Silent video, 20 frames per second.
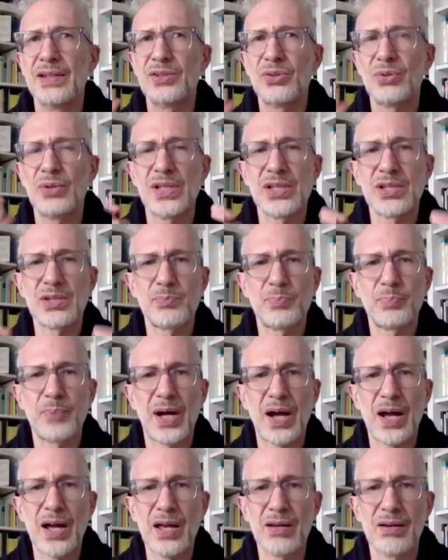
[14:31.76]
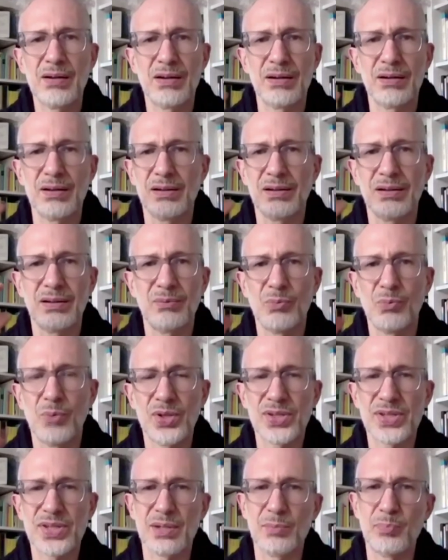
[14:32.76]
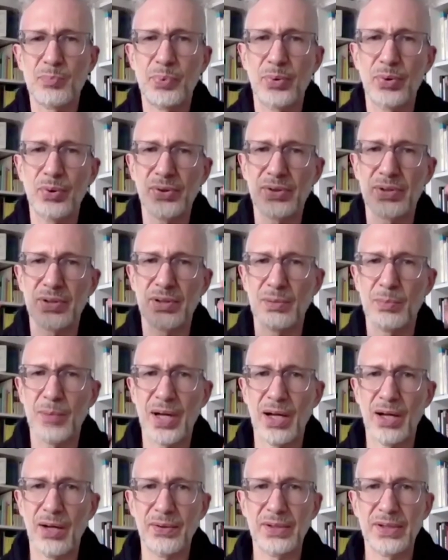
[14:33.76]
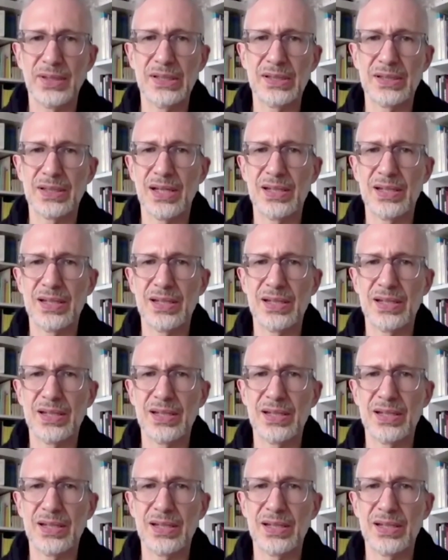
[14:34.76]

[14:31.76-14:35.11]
transpire what's important about it.